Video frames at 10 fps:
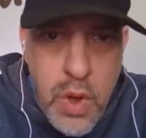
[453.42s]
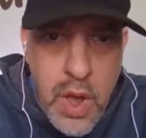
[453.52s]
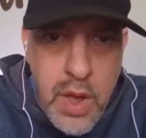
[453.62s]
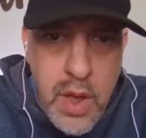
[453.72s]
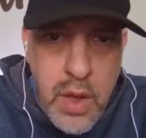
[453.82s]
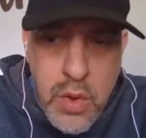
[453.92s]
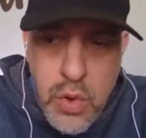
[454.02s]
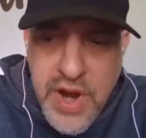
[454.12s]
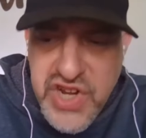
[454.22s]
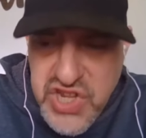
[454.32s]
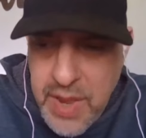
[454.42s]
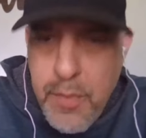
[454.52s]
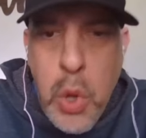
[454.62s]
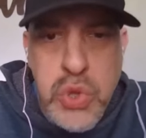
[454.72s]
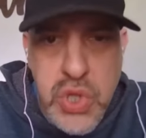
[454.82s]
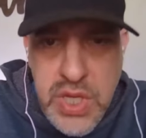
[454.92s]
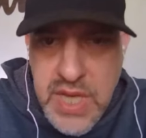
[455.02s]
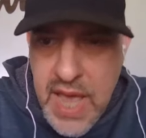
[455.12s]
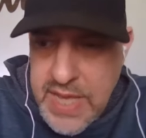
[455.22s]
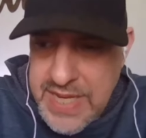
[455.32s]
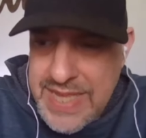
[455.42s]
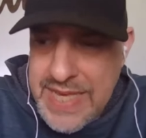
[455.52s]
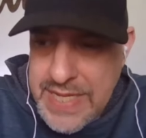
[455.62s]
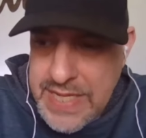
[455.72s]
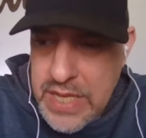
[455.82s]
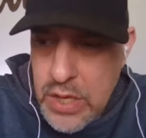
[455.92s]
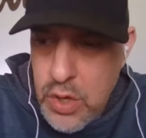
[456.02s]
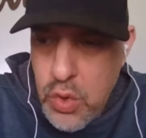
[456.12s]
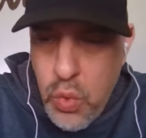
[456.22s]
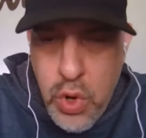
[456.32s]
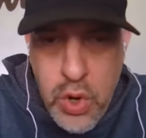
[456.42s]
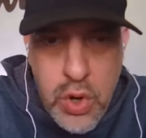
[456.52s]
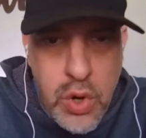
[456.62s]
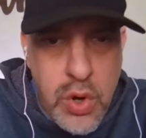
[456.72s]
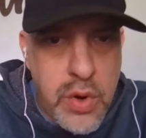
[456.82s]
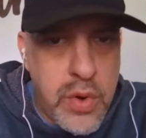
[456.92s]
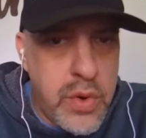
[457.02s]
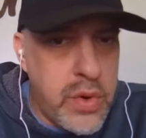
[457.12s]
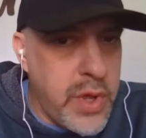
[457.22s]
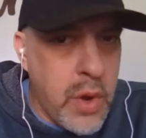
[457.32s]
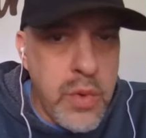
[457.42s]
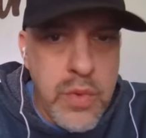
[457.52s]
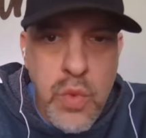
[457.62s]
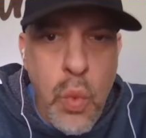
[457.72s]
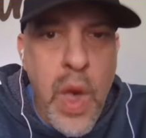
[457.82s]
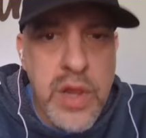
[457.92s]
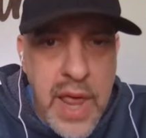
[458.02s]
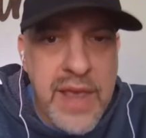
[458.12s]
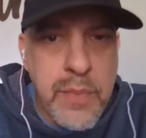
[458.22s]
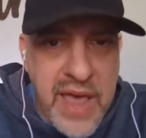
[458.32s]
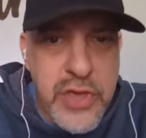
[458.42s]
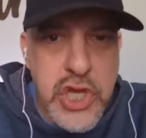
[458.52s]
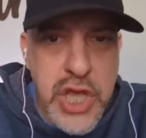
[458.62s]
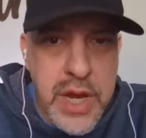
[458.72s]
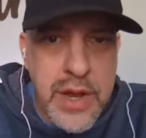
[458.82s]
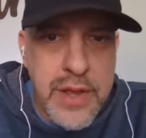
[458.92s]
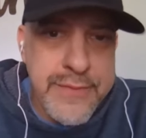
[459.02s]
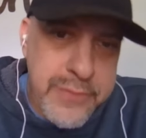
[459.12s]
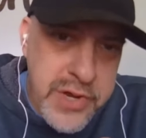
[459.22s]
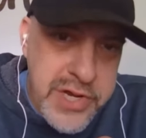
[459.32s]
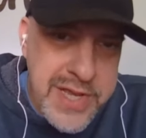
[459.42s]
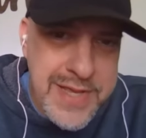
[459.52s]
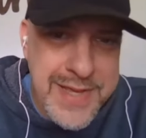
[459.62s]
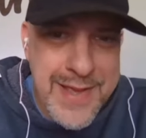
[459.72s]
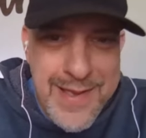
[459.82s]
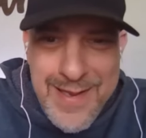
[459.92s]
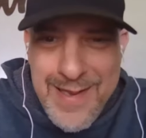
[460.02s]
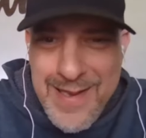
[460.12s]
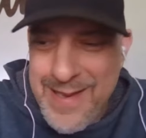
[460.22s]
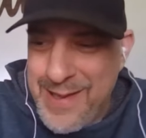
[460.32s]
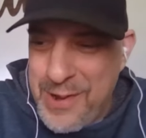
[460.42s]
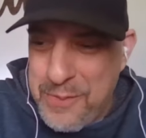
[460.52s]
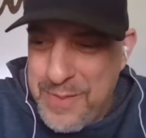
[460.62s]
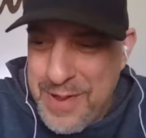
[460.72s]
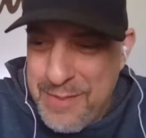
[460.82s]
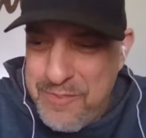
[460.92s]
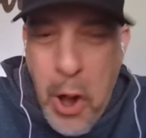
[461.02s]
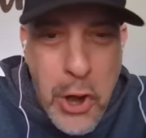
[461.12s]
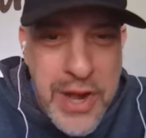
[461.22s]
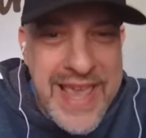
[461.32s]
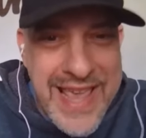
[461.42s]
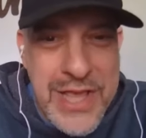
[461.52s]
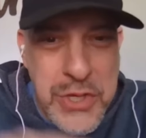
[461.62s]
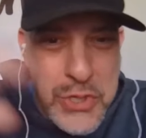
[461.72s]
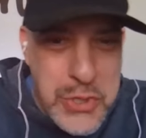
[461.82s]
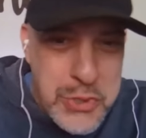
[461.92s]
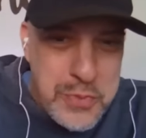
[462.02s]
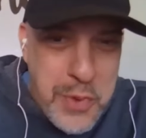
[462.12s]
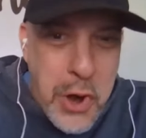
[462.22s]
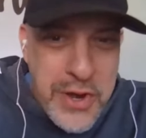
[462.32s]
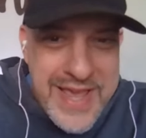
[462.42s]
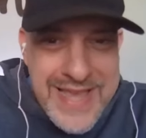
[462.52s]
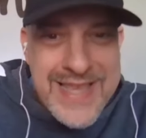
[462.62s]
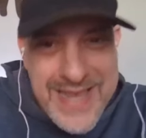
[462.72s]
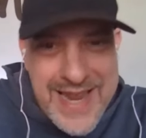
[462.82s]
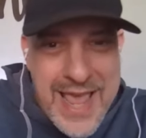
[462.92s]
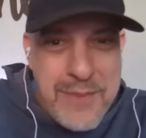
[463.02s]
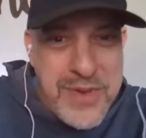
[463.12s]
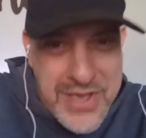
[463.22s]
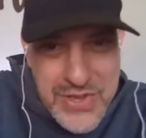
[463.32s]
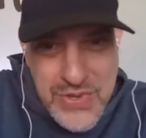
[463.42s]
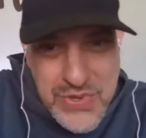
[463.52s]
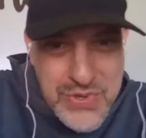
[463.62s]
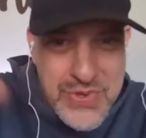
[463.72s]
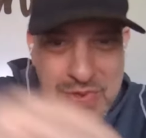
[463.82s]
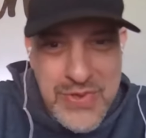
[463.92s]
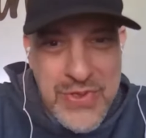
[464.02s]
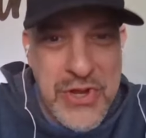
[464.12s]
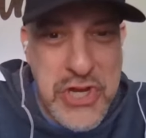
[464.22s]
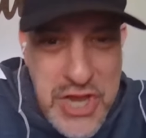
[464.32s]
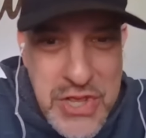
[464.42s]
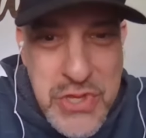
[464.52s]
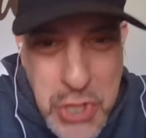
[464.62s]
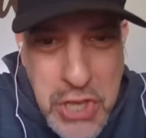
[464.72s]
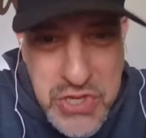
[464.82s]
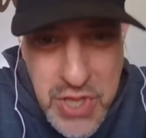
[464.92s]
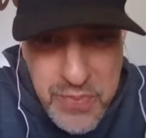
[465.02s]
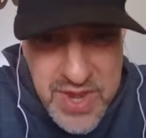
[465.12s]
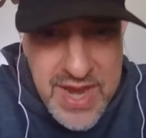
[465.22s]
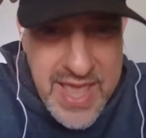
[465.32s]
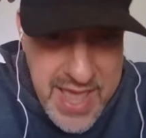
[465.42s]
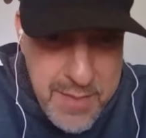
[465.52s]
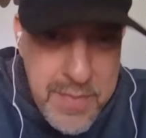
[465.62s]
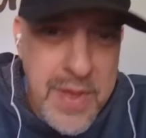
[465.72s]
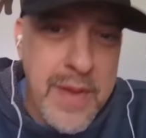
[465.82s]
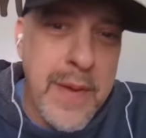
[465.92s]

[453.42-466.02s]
or I should say, most of these guys at least were, you know, well liked by the chin, which is Barney is who Barney is today because the chin saw something in him